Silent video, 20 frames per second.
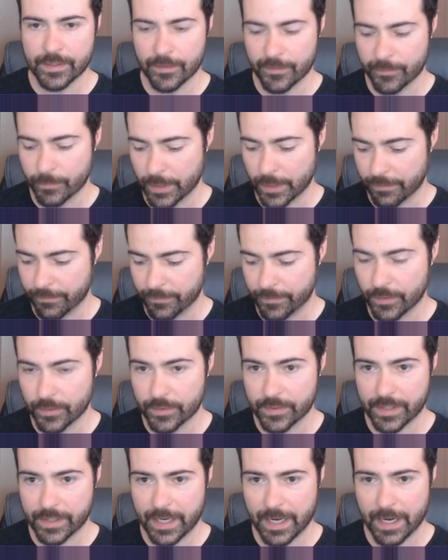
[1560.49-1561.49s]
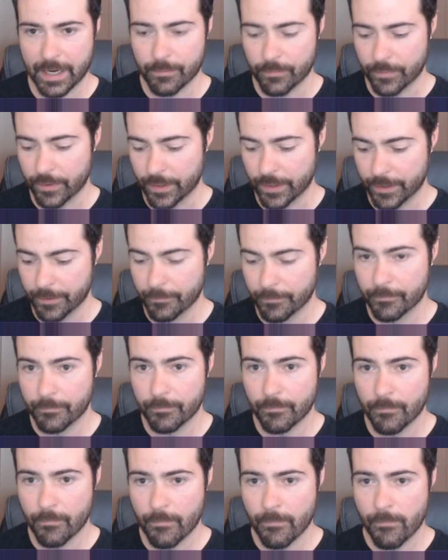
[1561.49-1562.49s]
my first camera
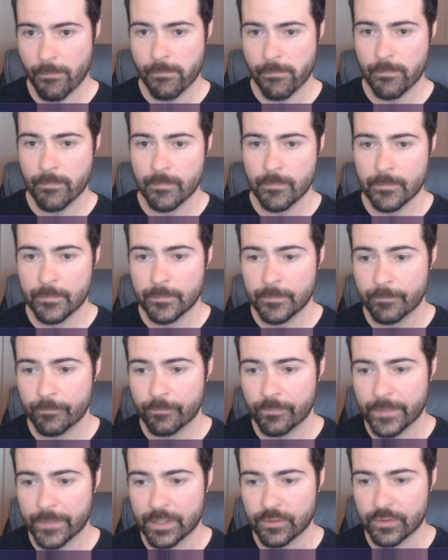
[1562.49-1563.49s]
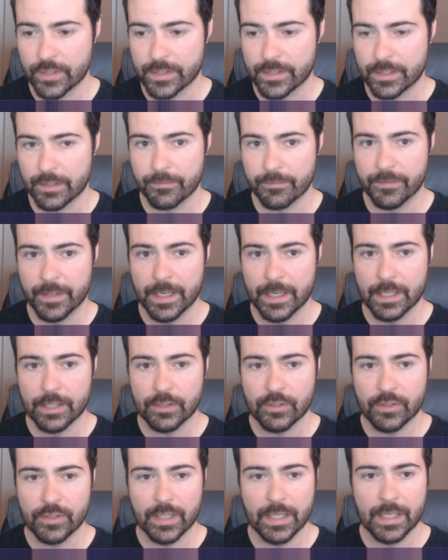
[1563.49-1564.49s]
and just hit finish,
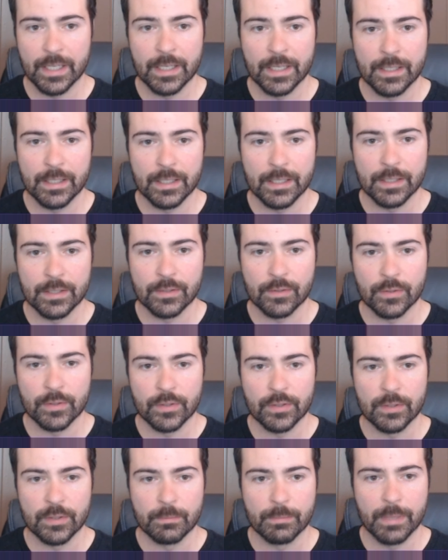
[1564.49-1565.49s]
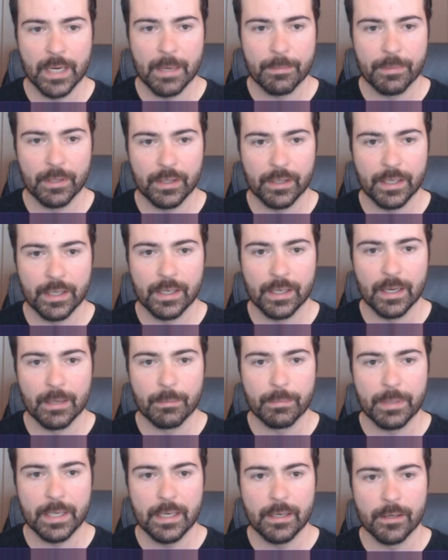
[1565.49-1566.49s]
and it is going to populate it up
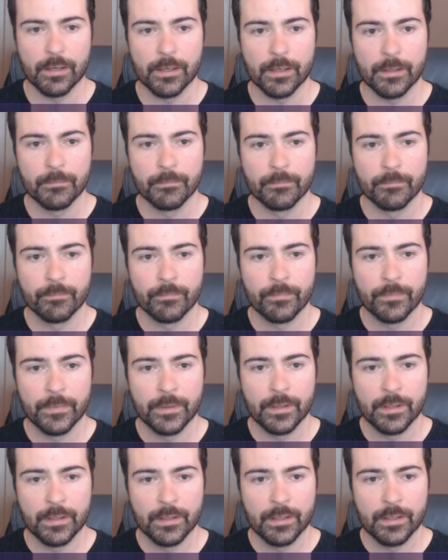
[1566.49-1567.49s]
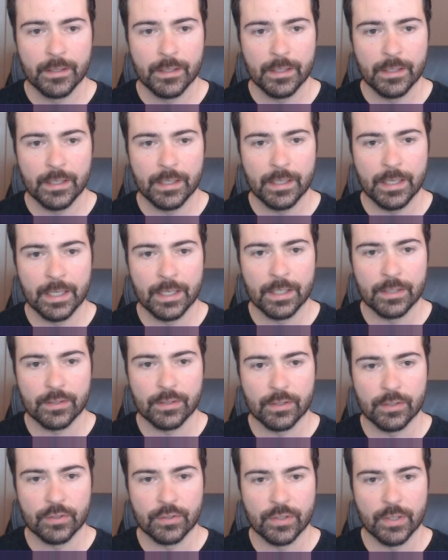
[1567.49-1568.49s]
here and it's going to
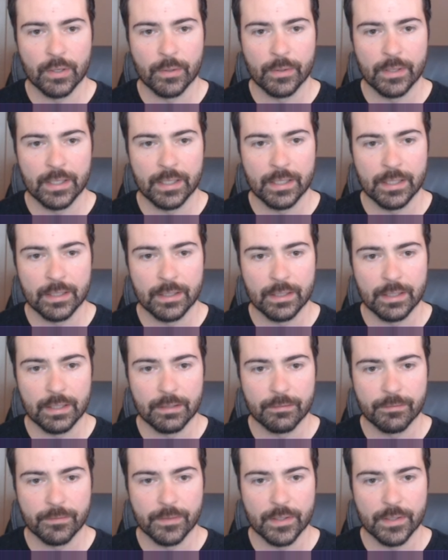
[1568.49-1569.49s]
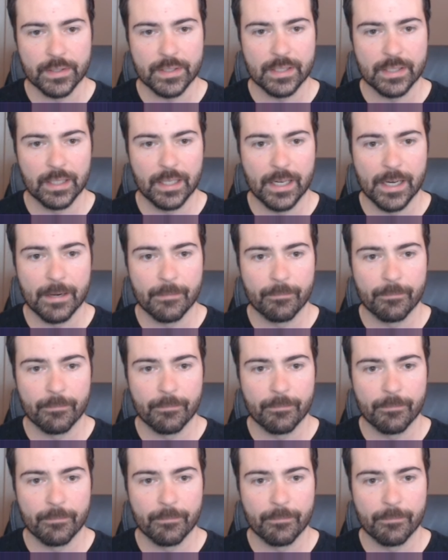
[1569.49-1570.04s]
show it in the first slot.